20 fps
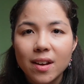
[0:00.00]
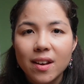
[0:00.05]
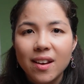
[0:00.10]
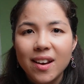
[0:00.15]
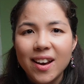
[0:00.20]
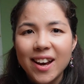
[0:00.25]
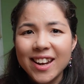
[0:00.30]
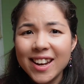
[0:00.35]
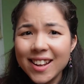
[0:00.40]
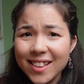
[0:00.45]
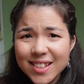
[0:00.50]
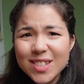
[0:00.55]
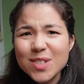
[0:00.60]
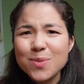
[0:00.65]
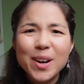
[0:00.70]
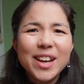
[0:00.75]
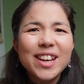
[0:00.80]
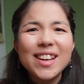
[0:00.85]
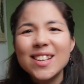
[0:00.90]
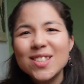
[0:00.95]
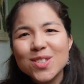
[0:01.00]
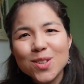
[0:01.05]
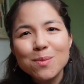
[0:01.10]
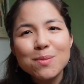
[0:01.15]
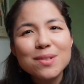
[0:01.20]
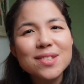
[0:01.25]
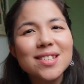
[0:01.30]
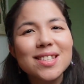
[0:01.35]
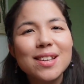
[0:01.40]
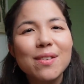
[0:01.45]
And in this way, it's almost as
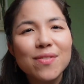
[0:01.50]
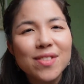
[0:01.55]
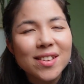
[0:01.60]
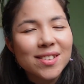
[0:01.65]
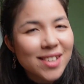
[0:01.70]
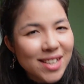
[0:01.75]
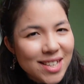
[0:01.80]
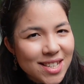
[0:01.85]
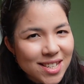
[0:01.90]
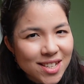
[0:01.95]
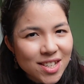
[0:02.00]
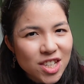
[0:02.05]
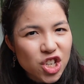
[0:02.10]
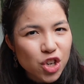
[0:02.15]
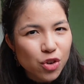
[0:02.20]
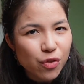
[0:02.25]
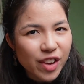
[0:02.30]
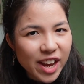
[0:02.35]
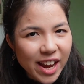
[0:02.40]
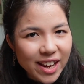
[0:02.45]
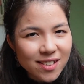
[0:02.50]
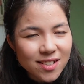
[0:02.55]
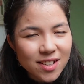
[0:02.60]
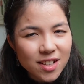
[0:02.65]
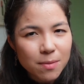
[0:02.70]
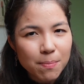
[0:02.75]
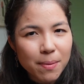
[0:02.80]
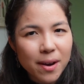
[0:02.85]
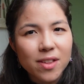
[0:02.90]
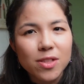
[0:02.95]
if the distance created
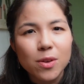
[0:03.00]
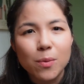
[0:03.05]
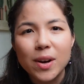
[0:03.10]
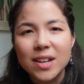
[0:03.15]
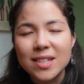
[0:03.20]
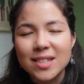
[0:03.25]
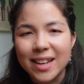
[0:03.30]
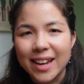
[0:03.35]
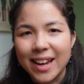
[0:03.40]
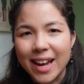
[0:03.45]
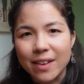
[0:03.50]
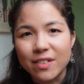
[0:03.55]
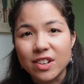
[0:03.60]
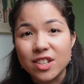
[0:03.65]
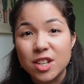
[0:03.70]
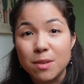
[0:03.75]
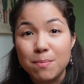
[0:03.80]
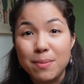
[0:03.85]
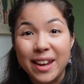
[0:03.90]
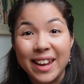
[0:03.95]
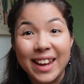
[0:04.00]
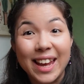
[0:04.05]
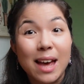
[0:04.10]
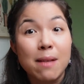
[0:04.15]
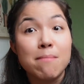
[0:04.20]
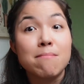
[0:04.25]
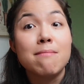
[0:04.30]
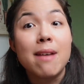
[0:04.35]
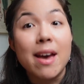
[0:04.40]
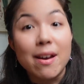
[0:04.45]
by the Western character being
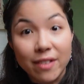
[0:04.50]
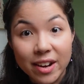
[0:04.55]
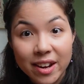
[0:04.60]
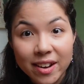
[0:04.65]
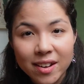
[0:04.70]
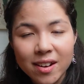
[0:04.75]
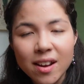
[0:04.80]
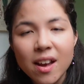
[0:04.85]
American